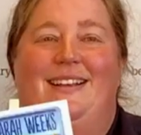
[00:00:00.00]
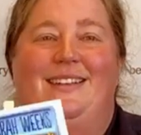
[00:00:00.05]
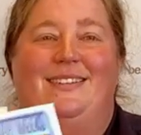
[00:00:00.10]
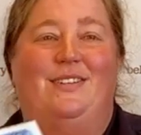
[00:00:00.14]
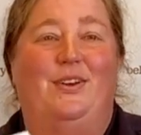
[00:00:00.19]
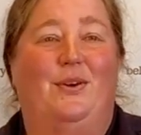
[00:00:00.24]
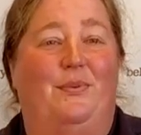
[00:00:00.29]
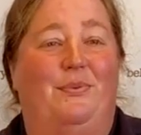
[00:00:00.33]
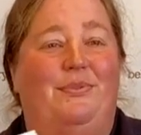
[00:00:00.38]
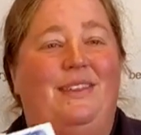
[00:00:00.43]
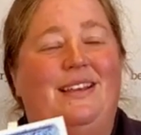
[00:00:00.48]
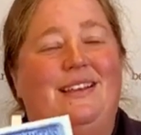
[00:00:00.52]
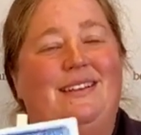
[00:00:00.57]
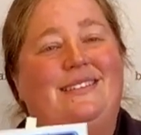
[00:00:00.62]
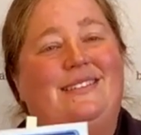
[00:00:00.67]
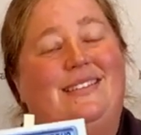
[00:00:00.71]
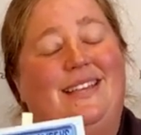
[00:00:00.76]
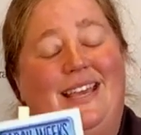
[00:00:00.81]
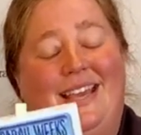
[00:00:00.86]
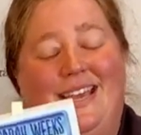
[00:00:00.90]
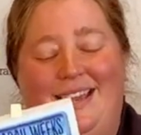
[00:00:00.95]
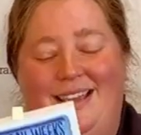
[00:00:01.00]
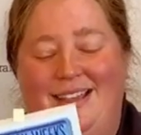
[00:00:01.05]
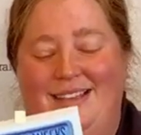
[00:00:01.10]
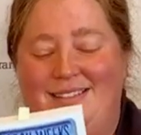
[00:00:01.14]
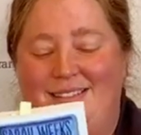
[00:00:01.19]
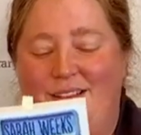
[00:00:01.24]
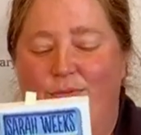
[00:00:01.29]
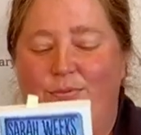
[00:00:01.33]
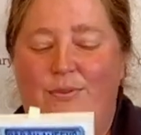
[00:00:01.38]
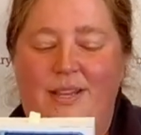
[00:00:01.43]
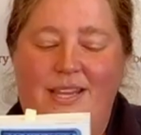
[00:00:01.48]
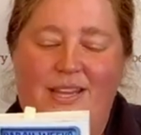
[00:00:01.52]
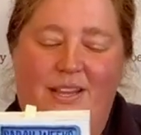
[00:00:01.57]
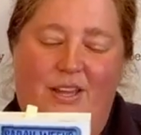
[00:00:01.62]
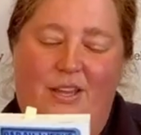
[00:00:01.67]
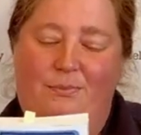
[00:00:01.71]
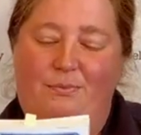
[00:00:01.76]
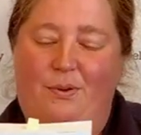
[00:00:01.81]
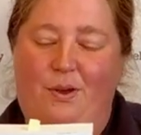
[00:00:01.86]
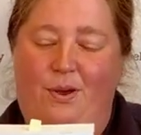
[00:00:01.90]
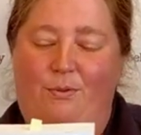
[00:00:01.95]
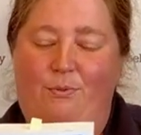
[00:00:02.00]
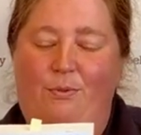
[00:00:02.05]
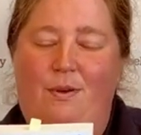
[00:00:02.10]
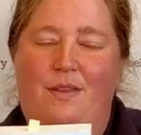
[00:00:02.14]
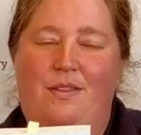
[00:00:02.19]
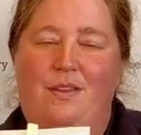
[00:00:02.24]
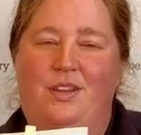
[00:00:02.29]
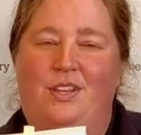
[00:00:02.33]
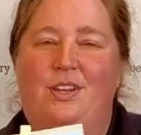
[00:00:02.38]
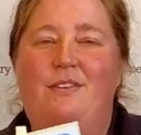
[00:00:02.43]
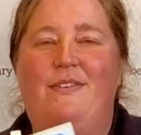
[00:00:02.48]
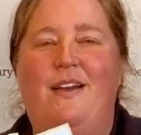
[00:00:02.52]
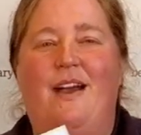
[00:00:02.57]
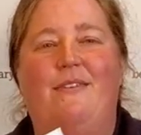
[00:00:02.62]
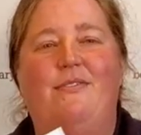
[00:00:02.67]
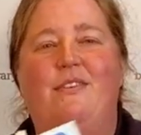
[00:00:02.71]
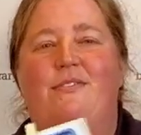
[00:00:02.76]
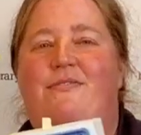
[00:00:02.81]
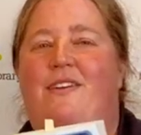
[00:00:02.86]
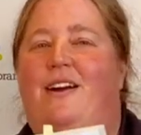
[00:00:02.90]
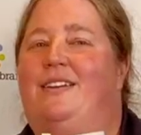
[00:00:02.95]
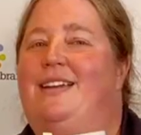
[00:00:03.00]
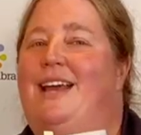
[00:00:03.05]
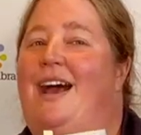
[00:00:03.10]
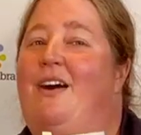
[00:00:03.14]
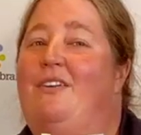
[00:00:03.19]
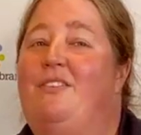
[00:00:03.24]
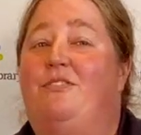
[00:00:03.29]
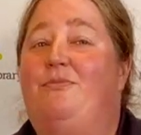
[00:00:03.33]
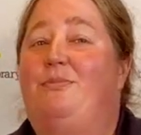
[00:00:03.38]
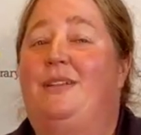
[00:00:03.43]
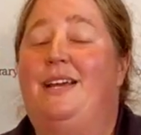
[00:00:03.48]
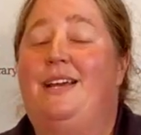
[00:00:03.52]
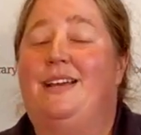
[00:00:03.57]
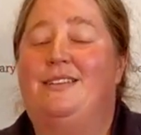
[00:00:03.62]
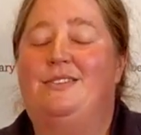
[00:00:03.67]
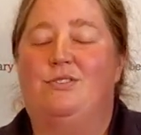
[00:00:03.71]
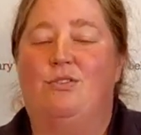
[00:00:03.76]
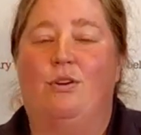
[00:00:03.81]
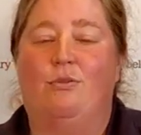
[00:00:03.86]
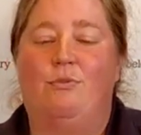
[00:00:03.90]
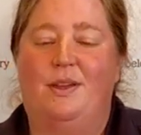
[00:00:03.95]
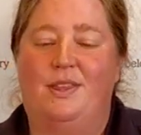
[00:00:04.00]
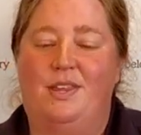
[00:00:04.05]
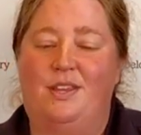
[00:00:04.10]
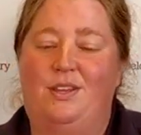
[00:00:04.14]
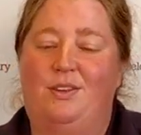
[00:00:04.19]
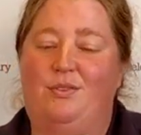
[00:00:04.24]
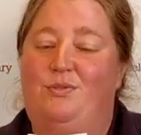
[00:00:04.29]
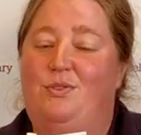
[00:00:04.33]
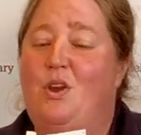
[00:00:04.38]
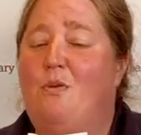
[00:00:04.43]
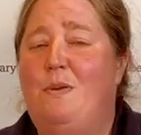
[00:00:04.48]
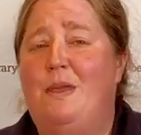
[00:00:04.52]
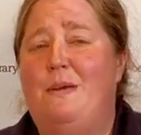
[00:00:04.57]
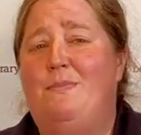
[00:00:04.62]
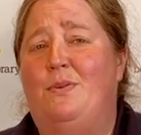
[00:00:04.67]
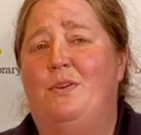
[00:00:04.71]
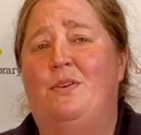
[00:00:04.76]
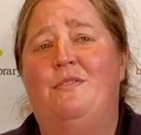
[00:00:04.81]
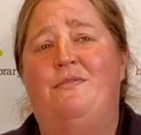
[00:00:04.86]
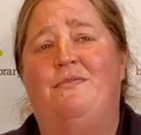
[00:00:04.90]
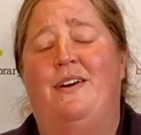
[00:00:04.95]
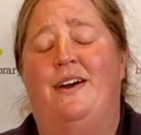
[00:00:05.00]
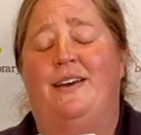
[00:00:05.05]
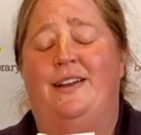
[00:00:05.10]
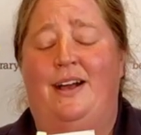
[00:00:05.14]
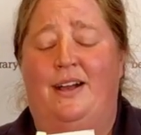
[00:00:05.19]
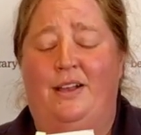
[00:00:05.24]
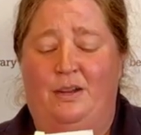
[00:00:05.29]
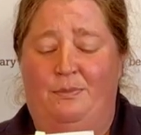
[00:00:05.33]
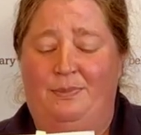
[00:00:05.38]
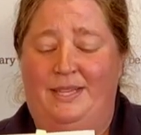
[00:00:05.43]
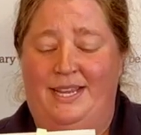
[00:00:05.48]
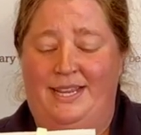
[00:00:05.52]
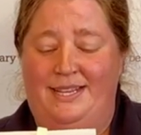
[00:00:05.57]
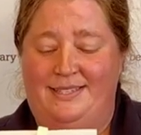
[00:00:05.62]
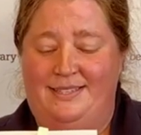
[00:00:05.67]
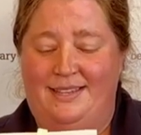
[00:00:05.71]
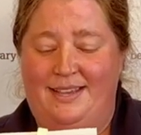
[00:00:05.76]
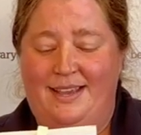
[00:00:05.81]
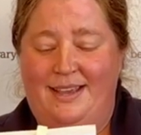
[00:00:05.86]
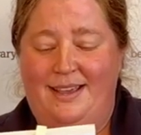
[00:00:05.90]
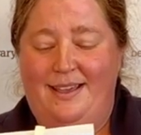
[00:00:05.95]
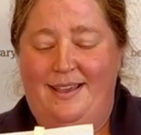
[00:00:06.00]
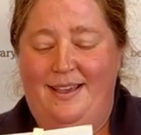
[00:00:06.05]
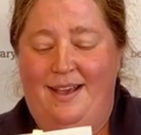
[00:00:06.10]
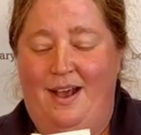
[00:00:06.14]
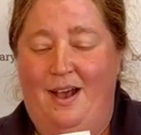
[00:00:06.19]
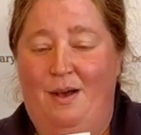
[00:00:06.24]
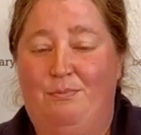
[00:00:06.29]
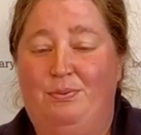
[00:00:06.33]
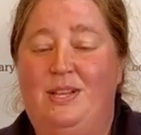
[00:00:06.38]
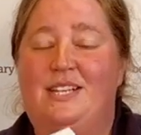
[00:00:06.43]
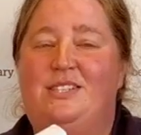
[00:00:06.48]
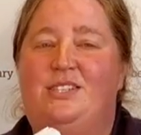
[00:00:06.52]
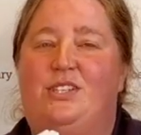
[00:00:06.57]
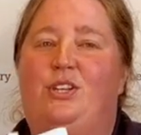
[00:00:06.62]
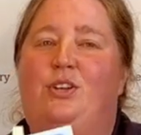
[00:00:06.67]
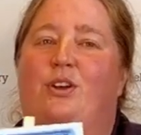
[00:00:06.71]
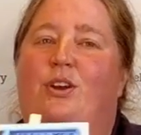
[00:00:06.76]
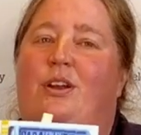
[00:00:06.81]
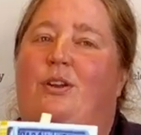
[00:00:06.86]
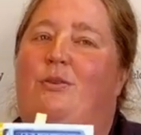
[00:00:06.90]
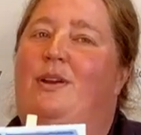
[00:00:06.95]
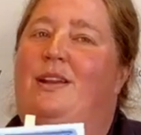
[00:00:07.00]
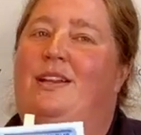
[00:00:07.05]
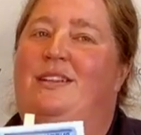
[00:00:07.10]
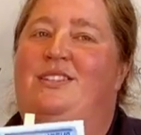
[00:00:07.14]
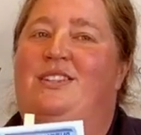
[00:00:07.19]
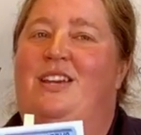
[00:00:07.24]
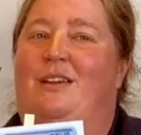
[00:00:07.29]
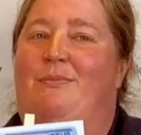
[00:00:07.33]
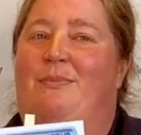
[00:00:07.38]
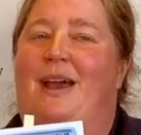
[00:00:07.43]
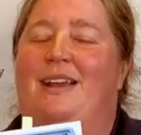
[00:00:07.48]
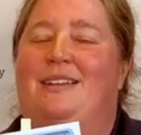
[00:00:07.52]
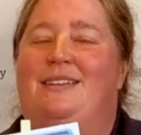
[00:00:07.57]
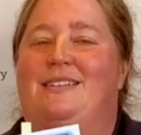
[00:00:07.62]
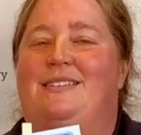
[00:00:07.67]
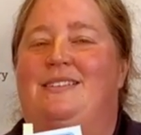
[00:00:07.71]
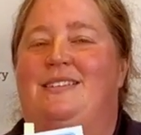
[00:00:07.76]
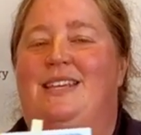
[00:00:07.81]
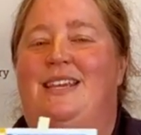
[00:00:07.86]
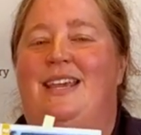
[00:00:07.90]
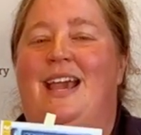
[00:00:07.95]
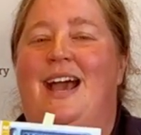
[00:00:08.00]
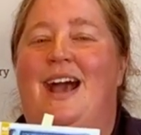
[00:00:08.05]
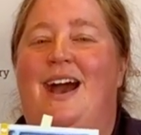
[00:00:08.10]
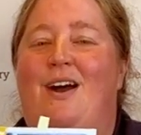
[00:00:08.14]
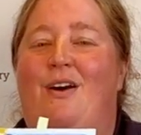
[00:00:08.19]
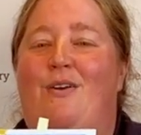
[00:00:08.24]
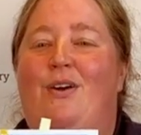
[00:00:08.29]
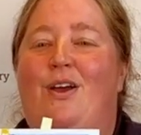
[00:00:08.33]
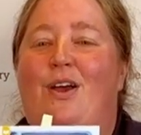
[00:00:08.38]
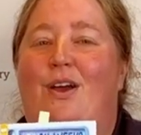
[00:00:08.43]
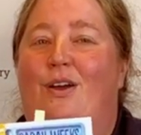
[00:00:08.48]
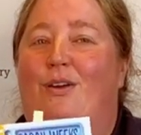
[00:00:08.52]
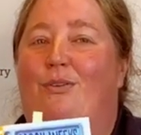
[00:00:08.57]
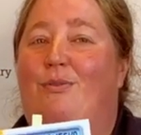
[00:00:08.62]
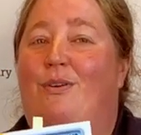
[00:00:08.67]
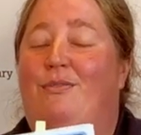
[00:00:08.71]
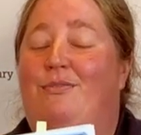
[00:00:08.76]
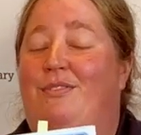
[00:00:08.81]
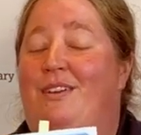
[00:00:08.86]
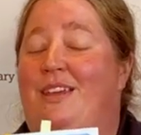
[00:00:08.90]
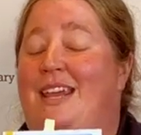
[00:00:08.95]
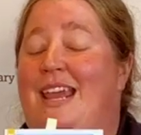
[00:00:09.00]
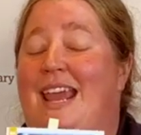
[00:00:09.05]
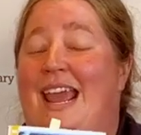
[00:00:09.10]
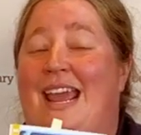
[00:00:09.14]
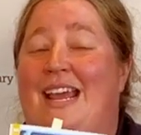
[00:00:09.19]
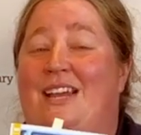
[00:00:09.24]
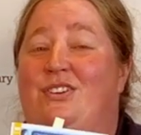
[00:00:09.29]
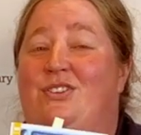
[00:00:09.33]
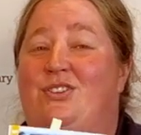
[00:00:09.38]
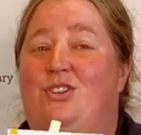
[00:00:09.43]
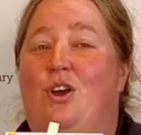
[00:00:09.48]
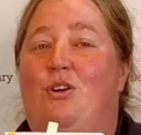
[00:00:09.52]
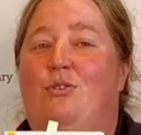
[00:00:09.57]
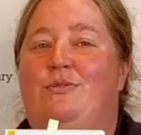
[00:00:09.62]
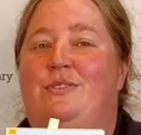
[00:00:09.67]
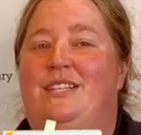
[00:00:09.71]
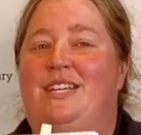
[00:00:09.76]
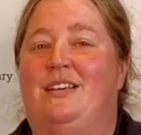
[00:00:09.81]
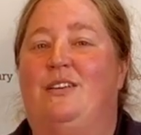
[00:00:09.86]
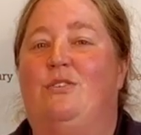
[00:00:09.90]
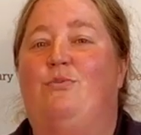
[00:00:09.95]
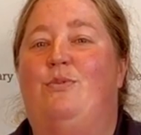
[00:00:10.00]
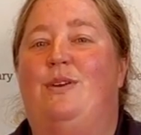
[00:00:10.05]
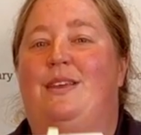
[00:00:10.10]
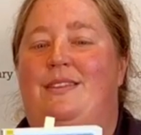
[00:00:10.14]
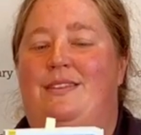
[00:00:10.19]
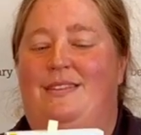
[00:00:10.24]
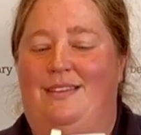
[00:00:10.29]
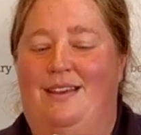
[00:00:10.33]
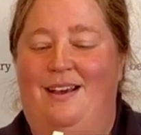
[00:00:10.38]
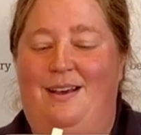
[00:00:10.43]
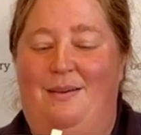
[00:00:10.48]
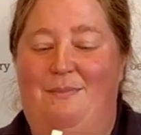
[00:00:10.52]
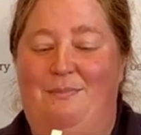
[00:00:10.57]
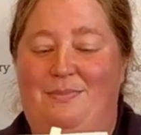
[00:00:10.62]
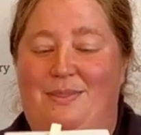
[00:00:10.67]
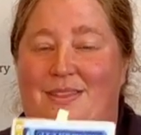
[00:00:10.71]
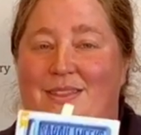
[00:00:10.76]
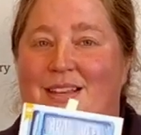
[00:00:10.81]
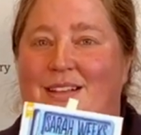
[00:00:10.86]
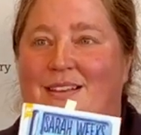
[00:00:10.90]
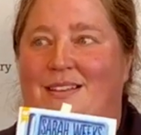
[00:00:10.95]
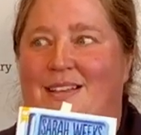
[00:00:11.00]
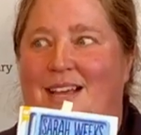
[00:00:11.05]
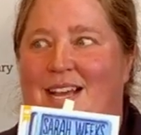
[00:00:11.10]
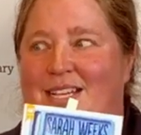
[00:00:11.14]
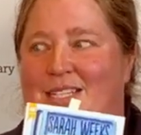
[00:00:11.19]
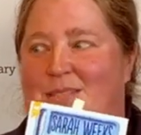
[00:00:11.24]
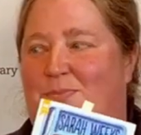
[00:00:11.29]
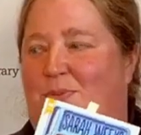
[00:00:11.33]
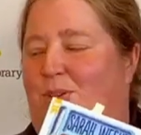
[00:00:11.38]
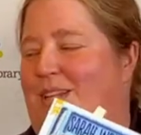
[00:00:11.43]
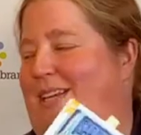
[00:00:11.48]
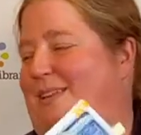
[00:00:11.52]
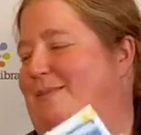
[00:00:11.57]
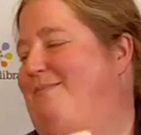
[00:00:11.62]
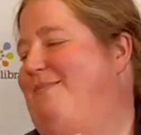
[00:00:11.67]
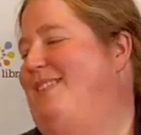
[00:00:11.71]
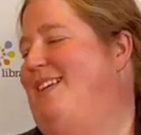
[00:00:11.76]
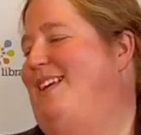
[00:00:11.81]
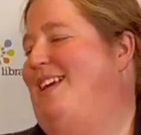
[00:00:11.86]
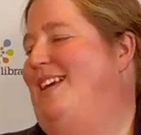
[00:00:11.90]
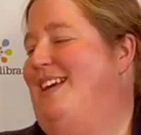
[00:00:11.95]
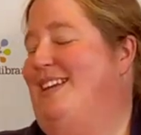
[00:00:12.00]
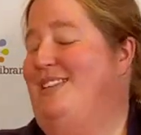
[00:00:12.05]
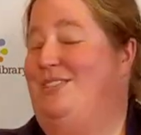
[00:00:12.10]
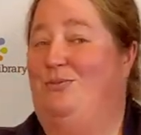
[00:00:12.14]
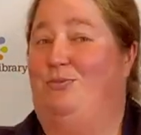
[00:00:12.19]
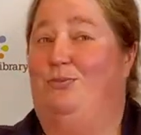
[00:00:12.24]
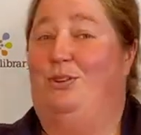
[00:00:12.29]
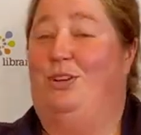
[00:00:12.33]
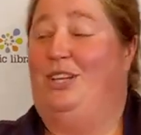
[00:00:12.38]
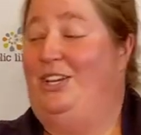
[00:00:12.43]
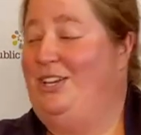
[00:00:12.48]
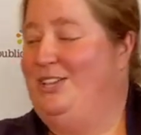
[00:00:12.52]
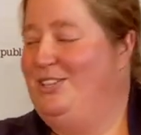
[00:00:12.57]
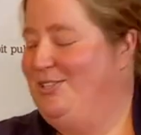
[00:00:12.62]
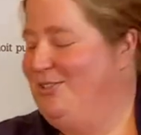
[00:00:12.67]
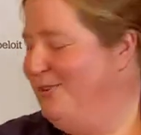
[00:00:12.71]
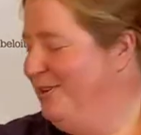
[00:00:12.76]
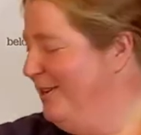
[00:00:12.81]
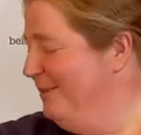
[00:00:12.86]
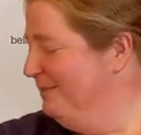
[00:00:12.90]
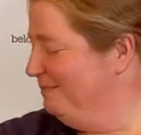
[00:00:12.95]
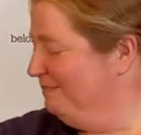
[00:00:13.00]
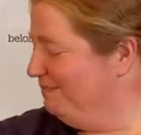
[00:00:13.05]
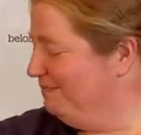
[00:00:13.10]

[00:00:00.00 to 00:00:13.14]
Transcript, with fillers: So, this is a really good book, whether you've ever felt out of place or whether you know people who felt out of place. Uh, plus, you're going to want to check back to see how Ravi and Joe deal with um, the class bully. It's a really good story.